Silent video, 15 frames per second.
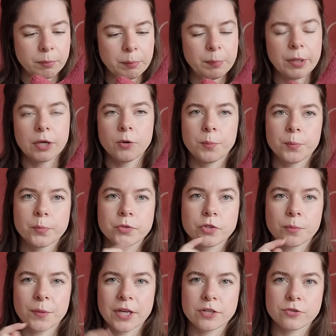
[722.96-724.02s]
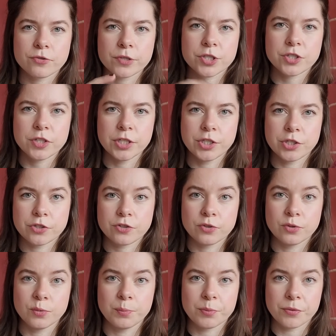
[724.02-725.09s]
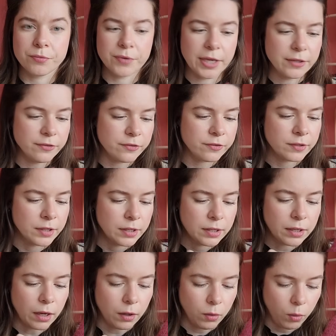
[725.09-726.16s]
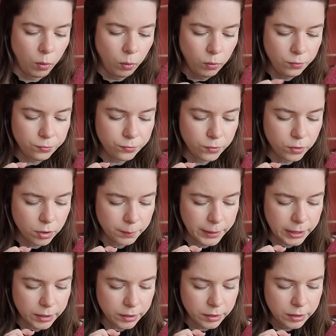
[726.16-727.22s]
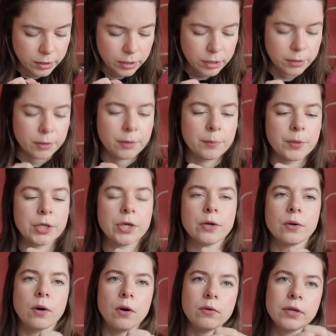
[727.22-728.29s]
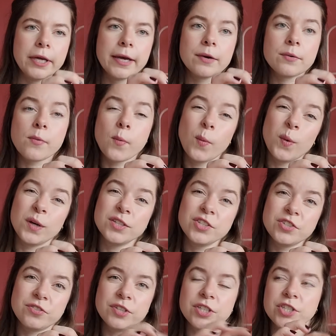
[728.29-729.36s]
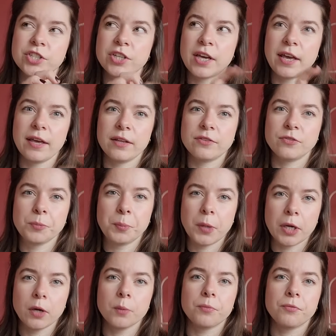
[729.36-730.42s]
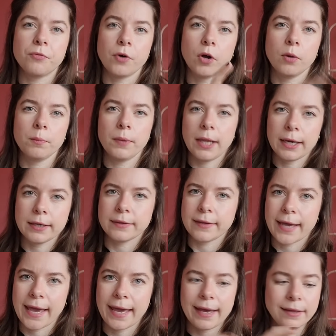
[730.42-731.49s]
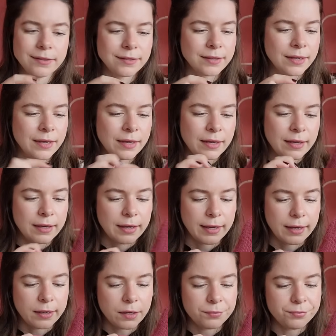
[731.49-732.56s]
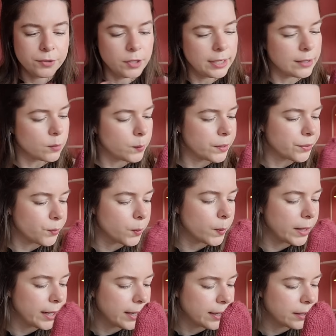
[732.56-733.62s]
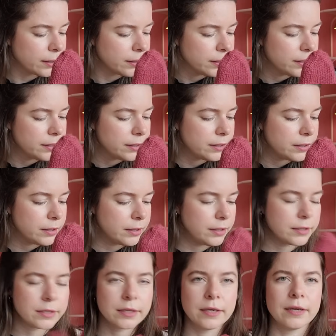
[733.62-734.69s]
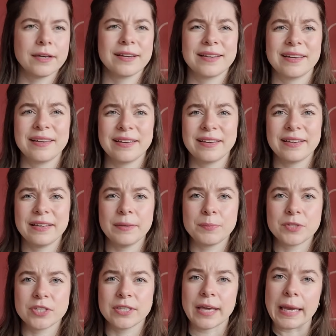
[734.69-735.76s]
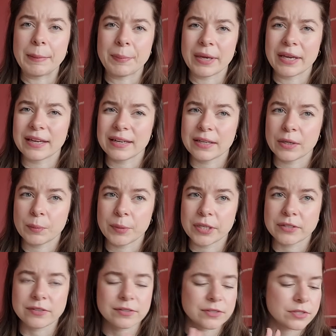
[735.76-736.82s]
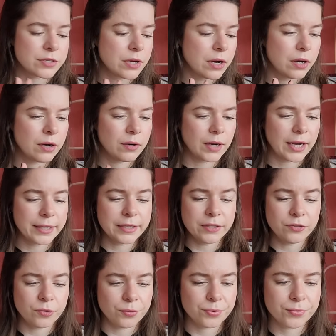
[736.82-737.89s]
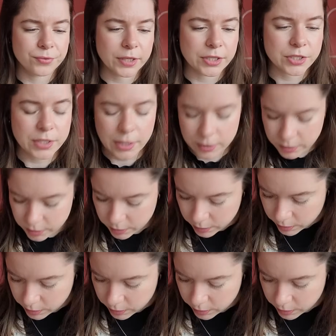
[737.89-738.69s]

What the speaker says: pick up some extra stitches to prevent a hole forming, but you only have one stitch to pick up from like the hand, and I feel like with where it keeps gaping a little bit, so I need to fix that.